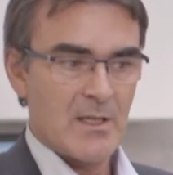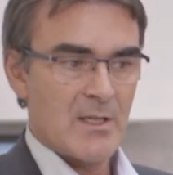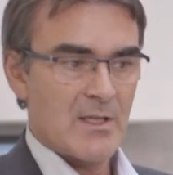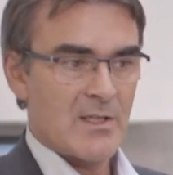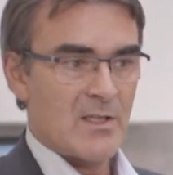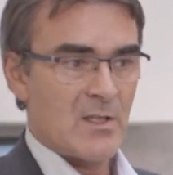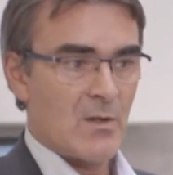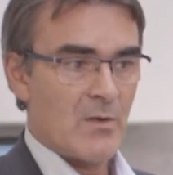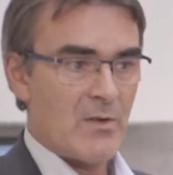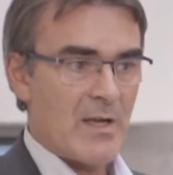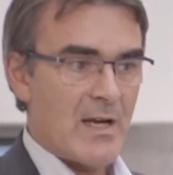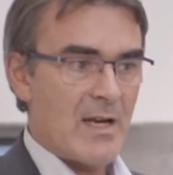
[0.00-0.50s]

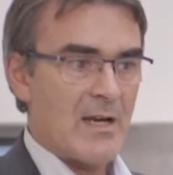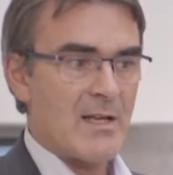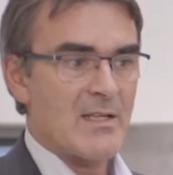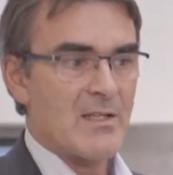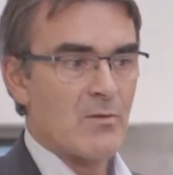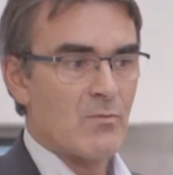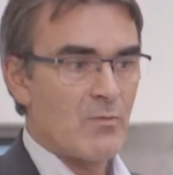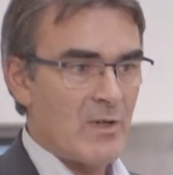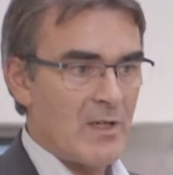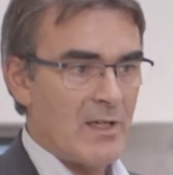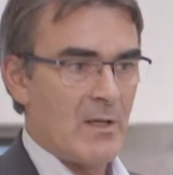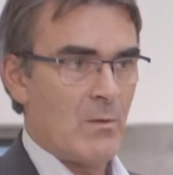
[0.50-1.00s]
so that is
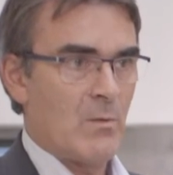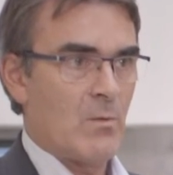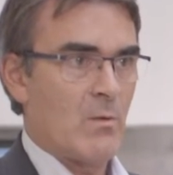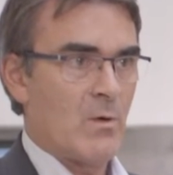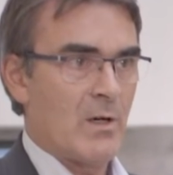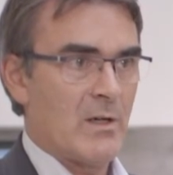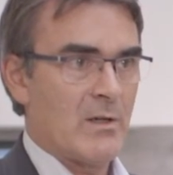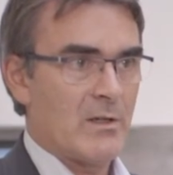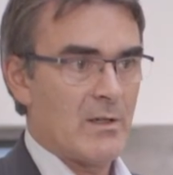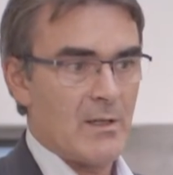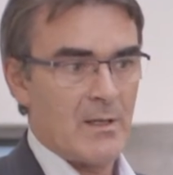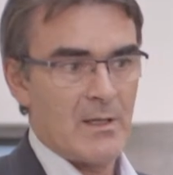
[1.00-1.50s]
really
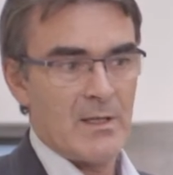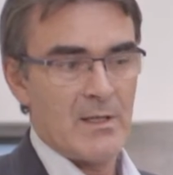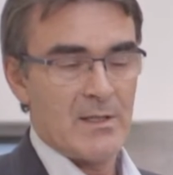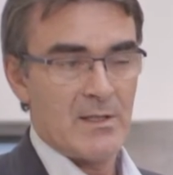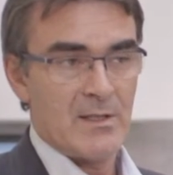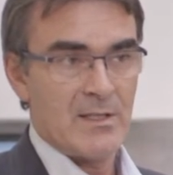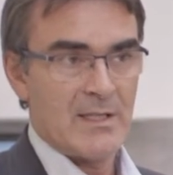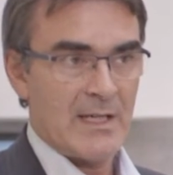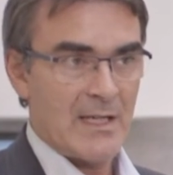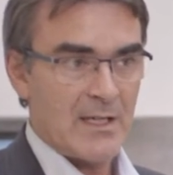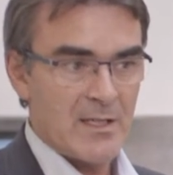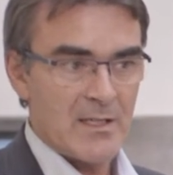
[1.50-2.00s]
what a
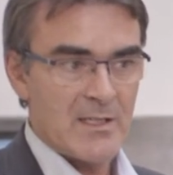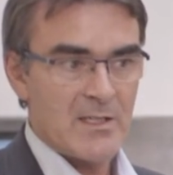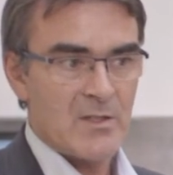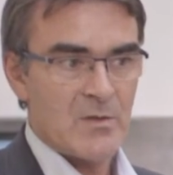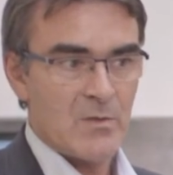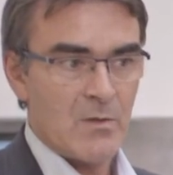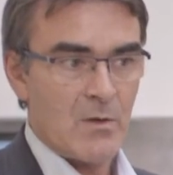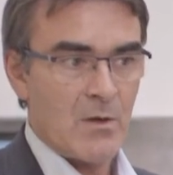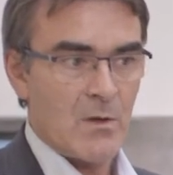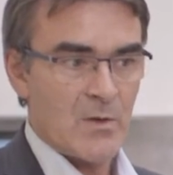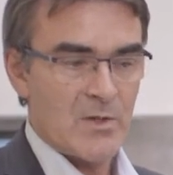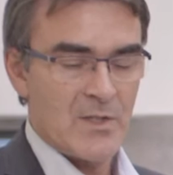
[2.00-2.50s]
dentist
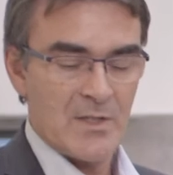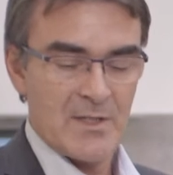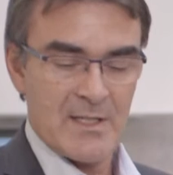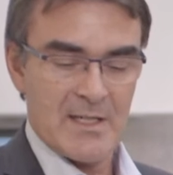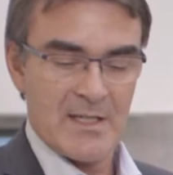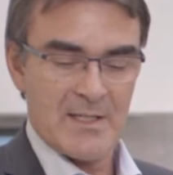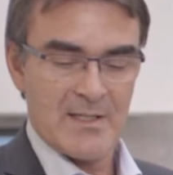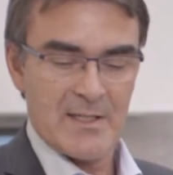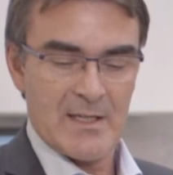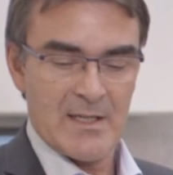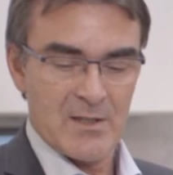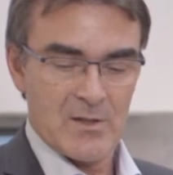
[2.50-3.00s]
who also
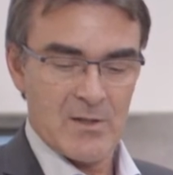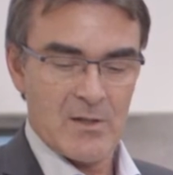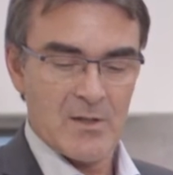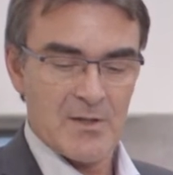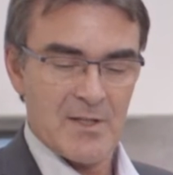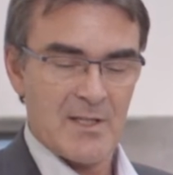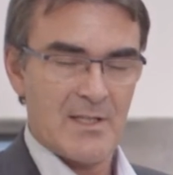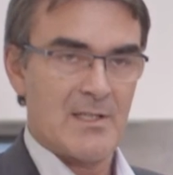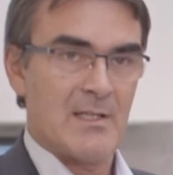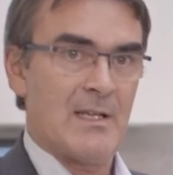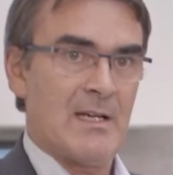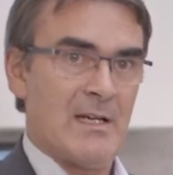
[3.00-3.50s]
does
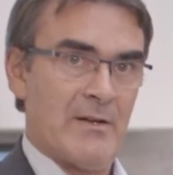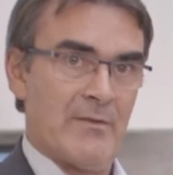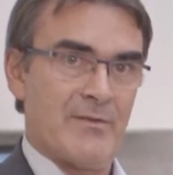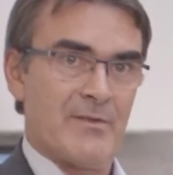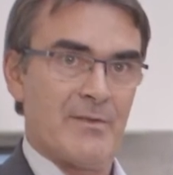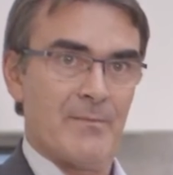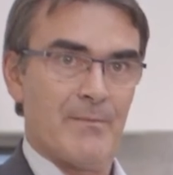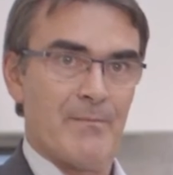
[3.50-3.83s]
endodontics loves.